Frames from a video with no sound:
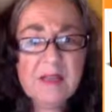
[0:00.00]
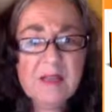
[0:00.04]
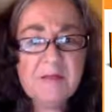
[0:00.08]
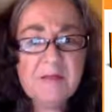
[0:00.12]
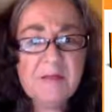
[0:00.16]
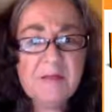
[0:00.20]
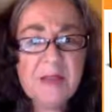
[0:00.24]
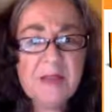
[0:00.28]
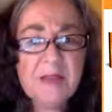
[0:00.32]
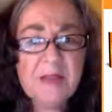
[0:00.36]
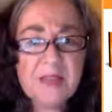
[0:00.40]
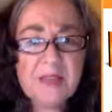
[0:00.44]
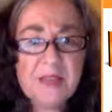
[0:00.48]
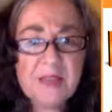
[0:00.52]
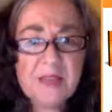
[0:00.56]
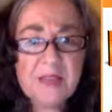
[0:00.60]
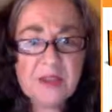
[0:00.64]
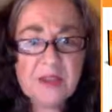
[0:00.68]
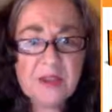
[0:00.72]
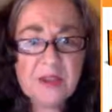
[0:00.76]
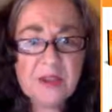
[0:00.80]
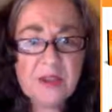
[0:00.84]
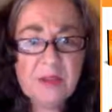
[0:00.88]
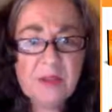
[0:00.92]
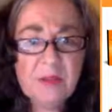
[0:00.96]
a
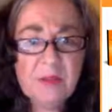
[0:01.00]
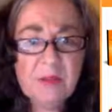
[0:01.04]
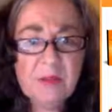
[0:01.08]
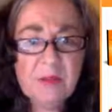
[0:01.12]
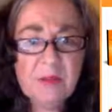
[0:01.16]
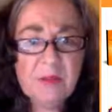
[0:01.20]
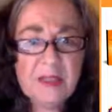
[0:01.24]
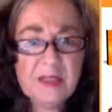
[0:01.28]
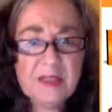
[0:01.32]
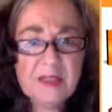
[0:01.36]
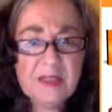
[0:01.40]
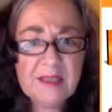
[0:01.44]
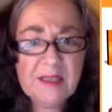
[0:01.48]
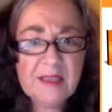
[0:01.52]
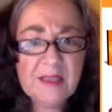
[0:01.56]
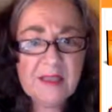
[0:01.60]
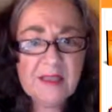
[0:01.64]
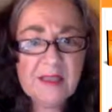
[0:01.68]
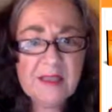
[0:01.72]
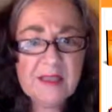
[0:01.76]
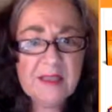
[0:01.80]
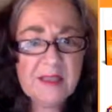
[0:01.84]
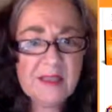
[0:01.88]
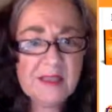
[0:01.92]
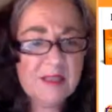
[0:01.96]
foundational
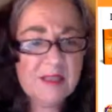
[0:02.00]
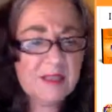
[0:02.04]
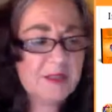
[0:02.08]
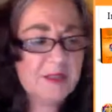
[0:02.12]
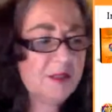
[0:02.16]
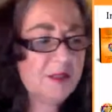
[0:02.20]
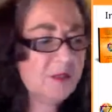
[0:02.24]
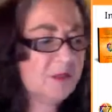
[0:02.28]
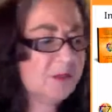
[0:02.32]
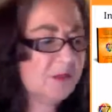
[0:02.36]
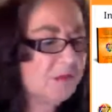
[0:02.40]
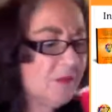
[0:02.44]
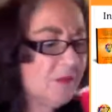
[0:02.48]
basis, is